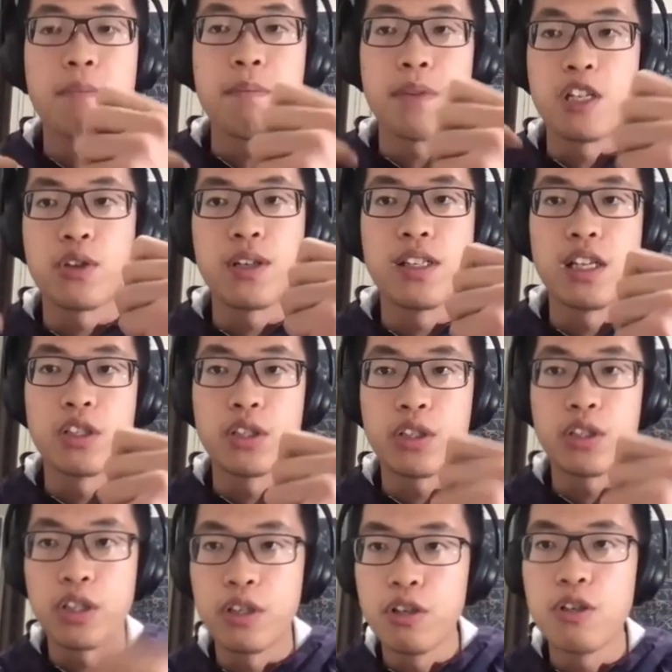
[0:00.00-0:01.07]
between the
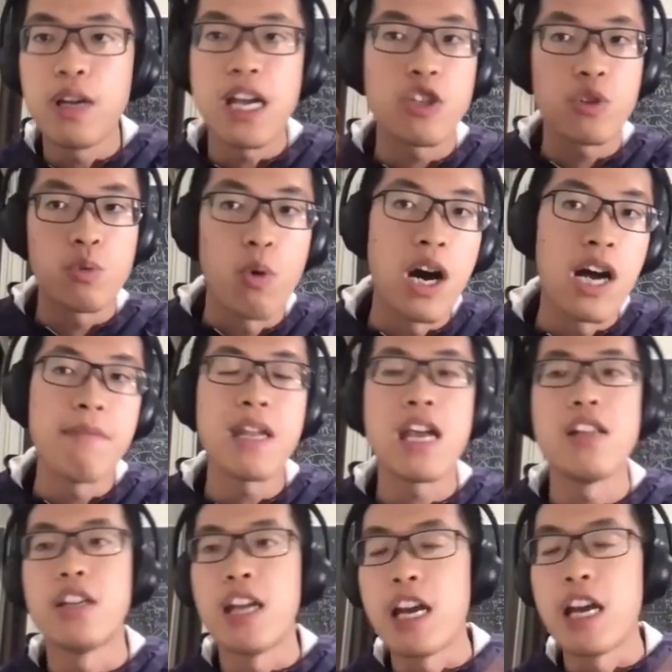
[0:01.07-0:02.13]
two H1
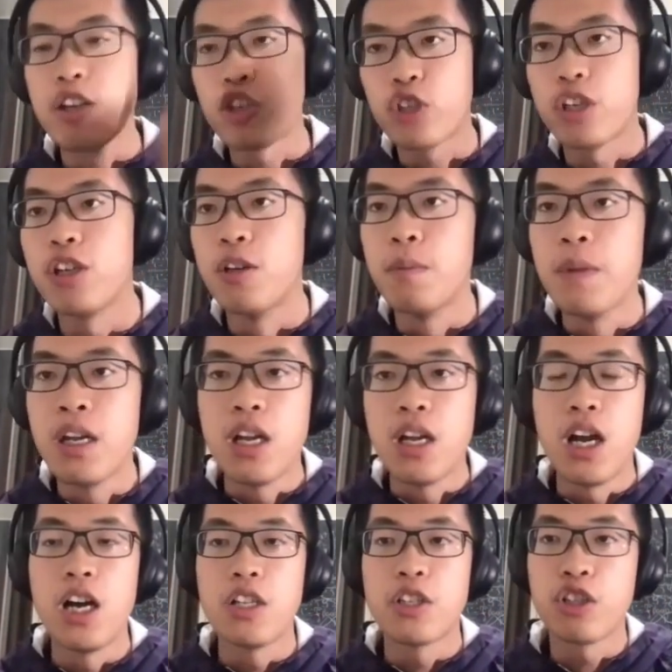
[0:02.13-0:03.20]
and the H2,
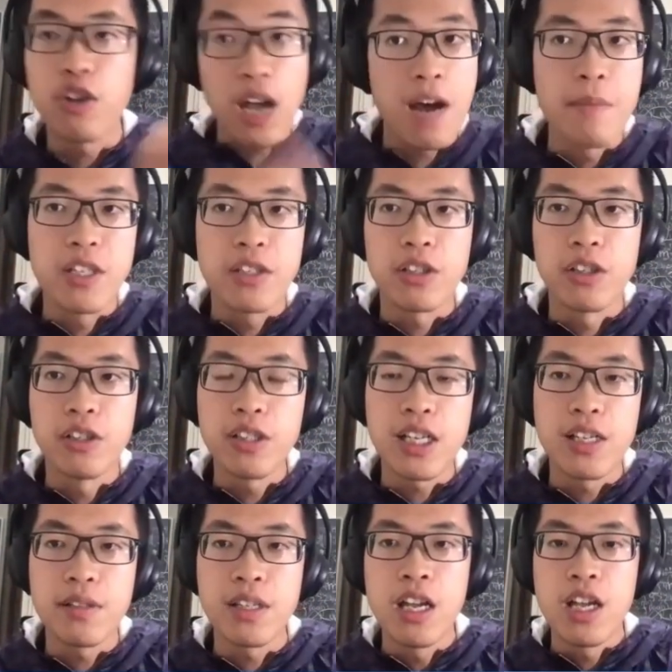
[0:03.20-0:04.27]
two
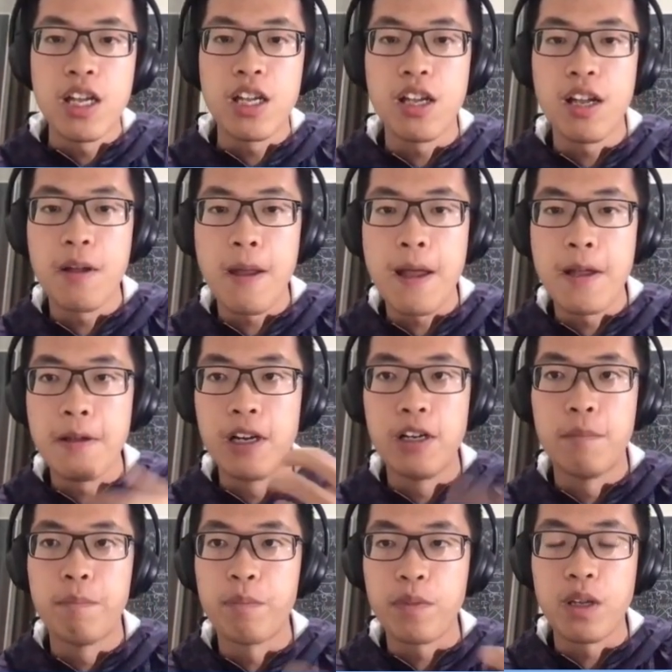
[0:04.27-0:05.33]
Hamiltonians
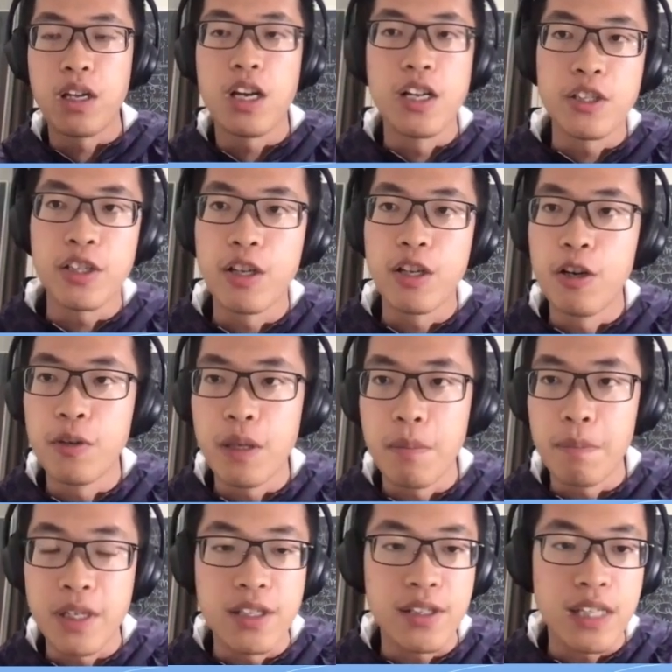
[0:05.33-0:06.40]
until the
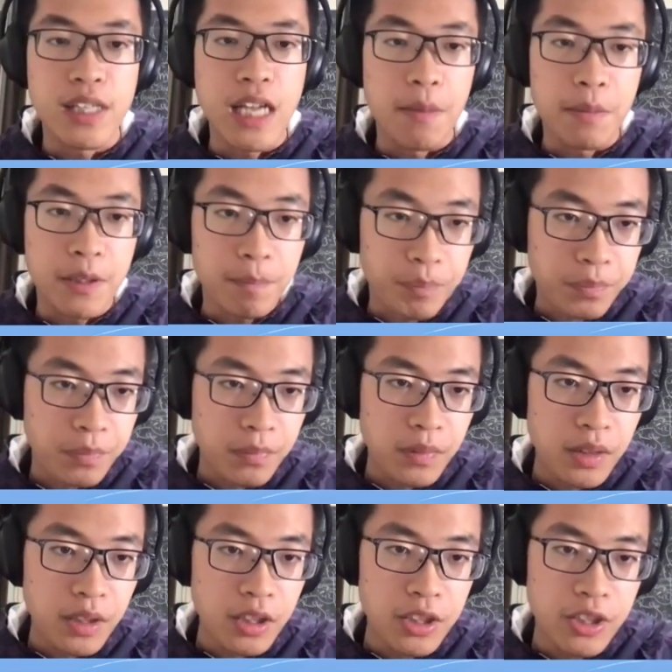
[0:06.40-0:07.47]
P steps.
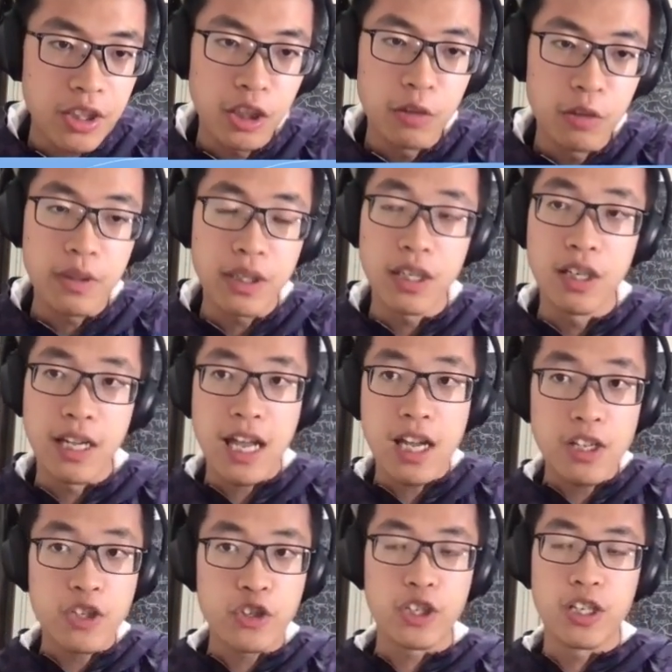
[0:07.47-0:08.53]
So the
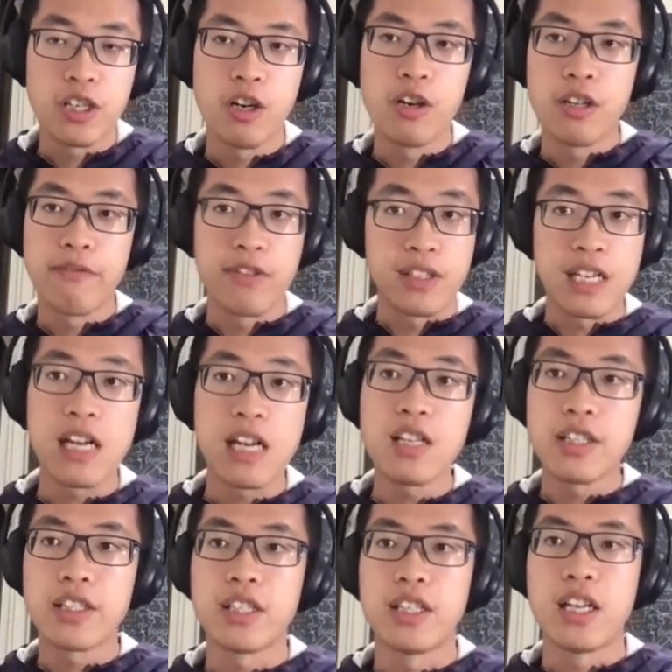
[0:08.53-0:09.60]
energy or the
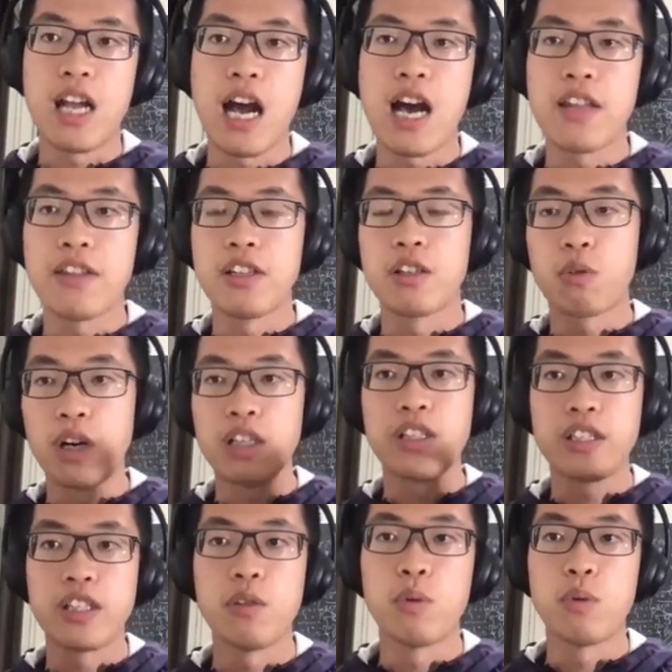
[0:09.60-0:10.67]
fidelity are the
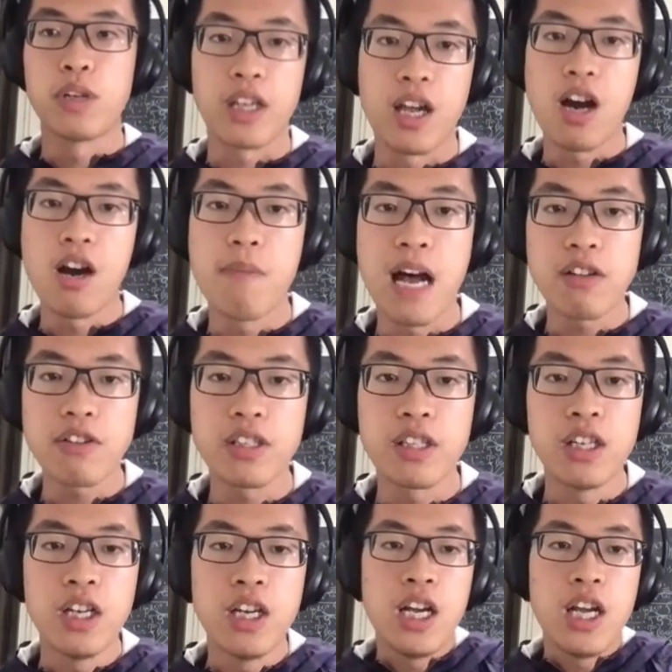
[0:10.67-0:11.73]
quantity we care about,
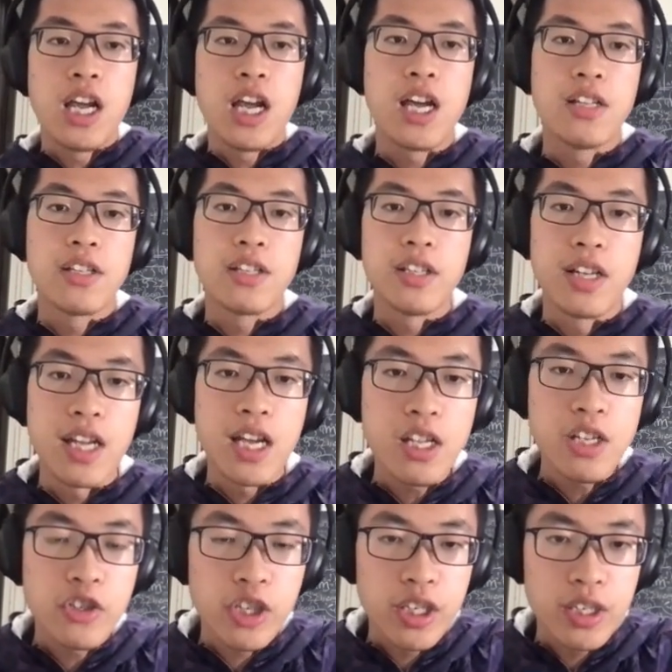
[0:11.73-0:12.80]
and the
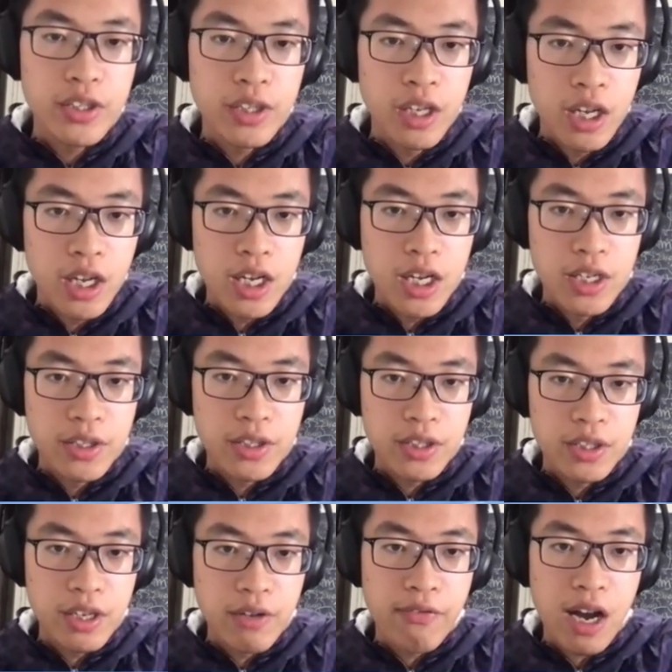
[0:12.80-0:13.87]
energy is
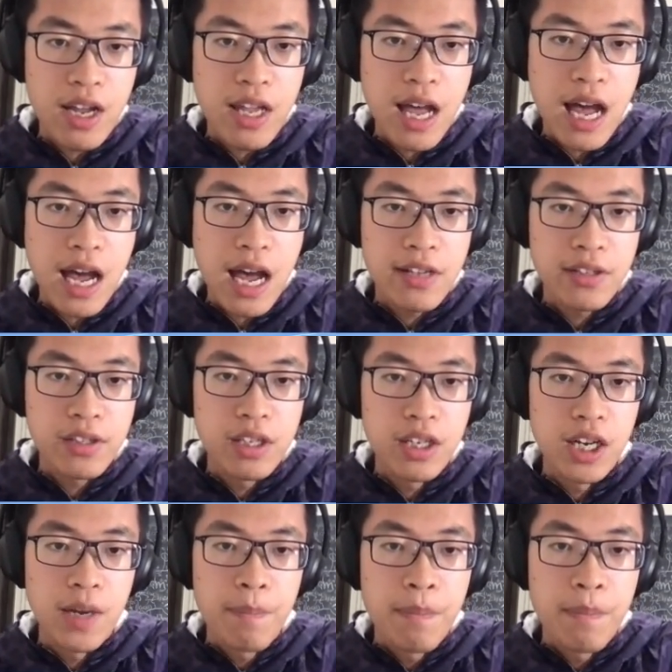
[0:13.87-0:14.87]
defined as the